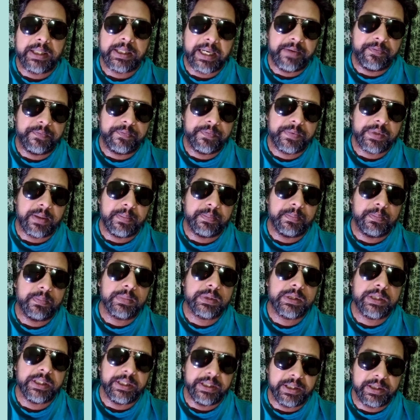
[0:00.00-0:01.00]
have some
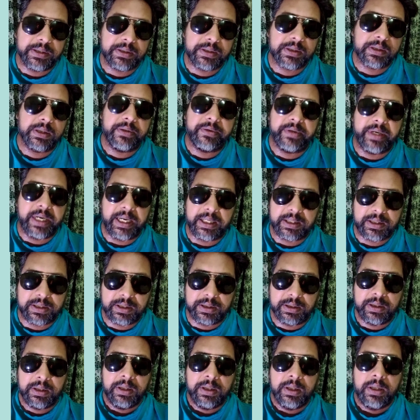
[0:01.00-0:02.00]
serious reaction.